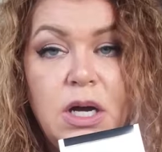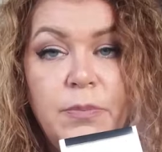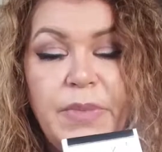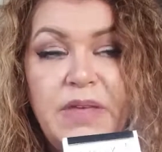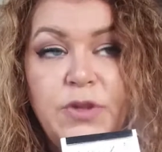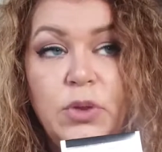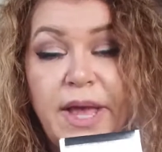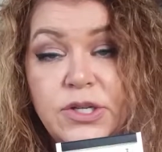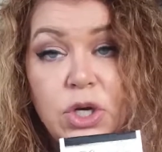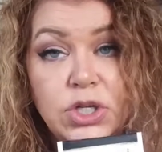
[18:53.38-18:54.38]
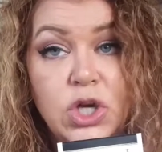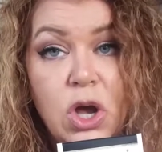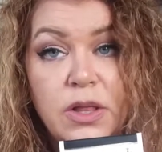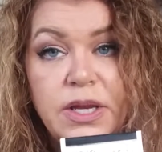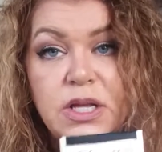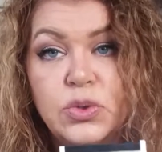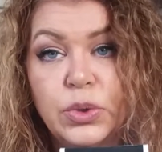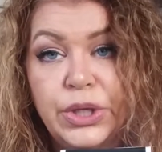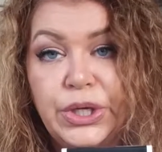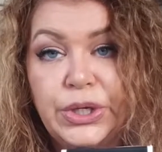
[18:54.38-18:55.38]
If you like dark chocolate, it's really
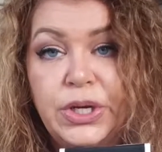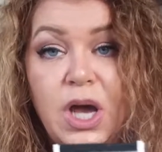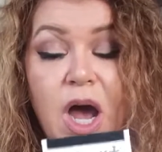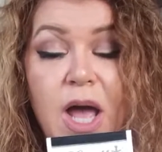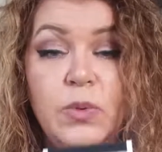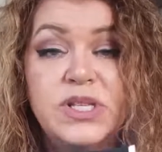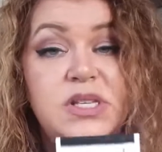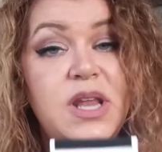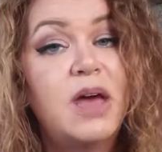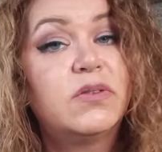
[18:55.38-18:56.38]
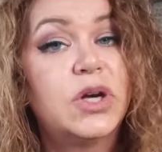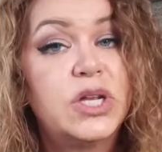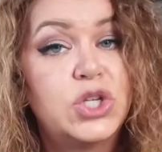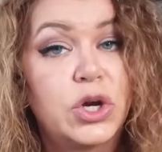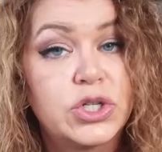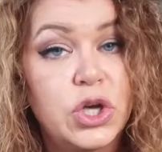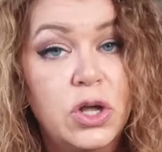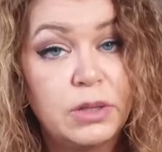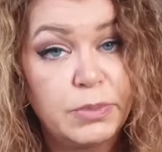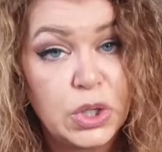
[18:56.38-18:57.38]
good. I was never a dark chocolate
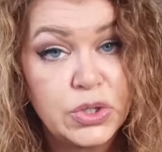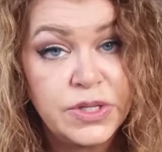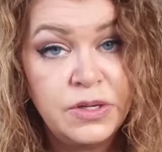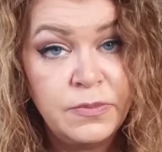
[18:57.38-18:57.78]
person.